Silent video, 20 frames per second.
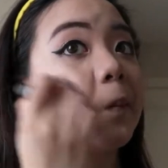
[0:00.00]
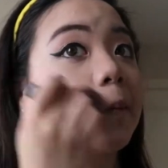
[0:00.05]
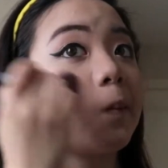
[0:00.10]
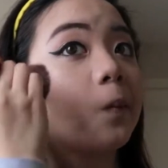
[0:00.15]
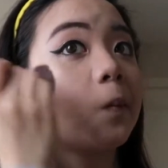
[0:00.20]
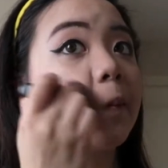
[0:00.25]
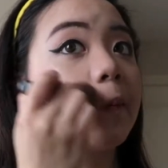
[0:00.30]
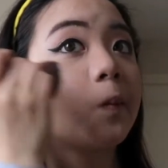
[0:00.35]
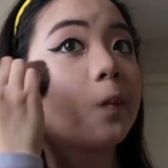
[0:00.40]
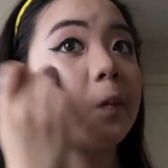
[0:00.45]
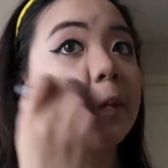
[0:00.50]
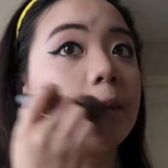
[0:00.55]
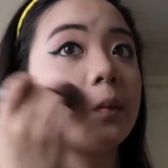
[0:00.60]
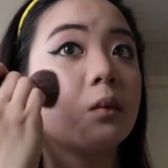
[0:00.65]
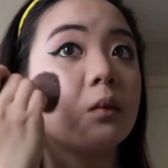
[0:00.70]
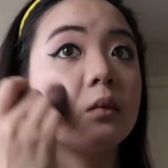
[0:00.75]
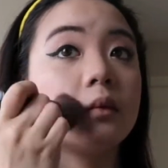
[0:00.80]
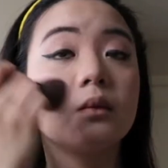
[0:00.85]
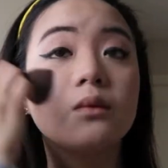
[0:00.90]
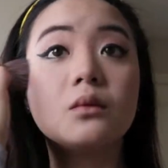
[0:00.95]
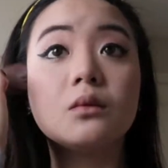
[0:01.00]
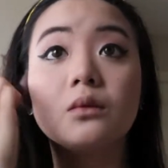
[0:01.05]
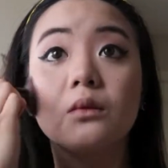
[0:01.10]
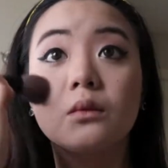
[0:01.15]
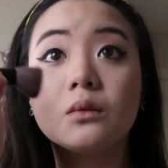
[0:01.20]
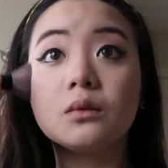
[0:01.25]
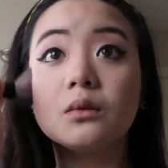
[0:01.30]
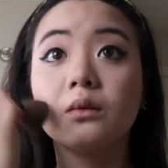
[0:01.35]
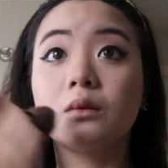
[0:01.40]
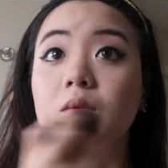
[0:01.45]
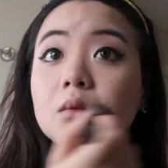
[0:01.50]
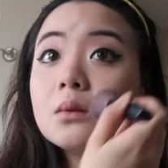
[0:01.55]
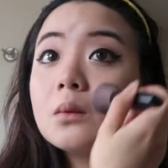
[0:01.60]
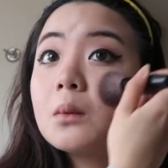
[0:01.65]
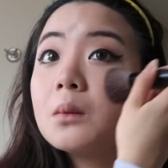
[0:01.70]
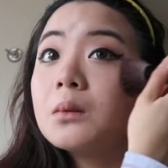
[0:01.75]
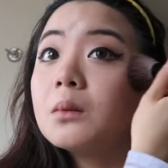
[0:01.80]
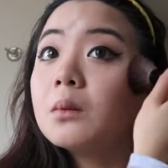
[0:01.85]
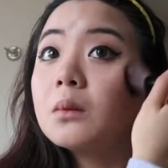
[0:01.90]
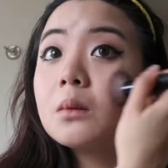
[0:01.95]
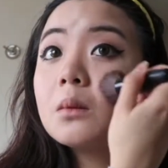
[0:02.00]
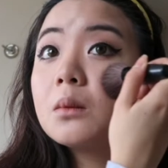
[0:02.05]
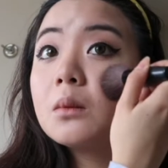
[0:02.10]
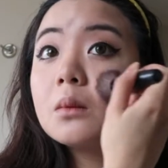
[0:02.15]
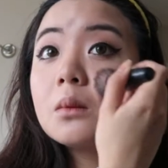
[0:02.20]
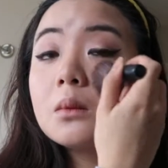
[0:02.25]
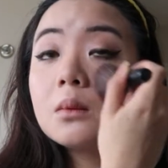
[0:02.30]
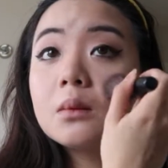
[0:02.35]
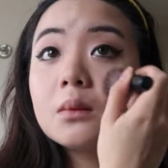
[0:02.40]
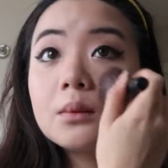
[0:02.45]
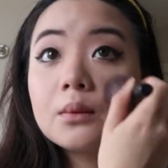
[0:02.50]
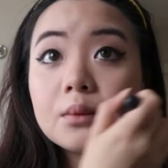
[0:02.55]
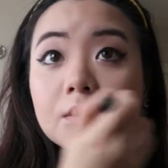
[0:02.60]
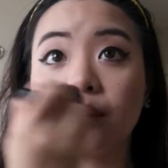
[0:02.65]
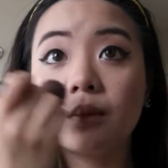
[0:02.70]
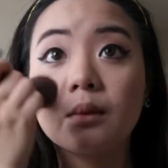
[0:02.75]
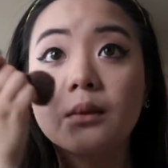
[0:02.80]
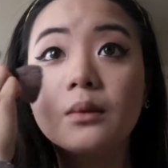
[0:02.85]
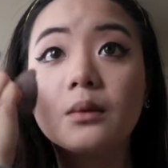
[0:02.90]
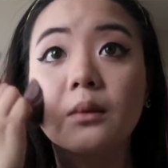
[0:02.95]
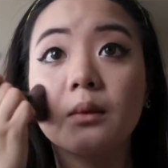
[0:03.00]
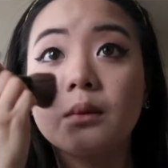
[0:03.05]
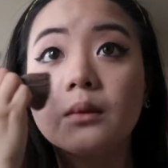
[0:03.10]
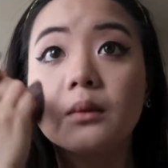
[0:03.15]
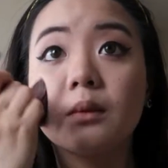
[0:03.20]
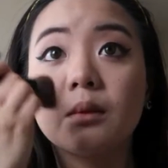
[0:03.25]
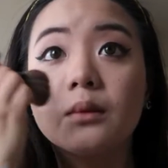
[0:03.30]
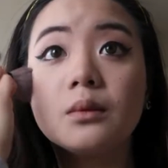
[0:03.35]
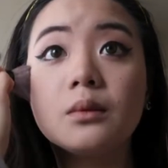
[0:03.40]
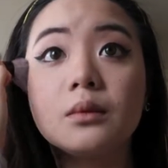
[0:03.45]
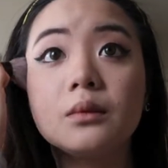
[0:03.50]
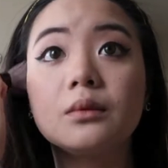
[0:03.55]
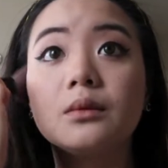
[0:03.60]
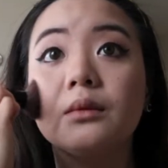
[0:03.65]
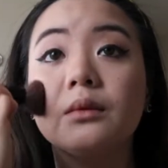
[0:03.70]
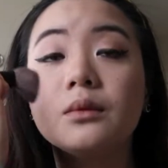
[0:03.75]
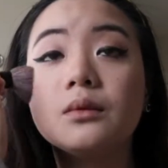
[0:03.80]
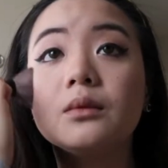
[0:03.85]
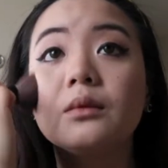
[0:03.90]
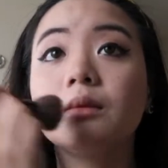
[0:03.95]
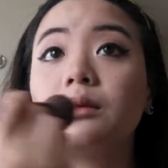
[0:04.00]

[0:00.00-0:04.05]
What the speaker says: (no one is talking)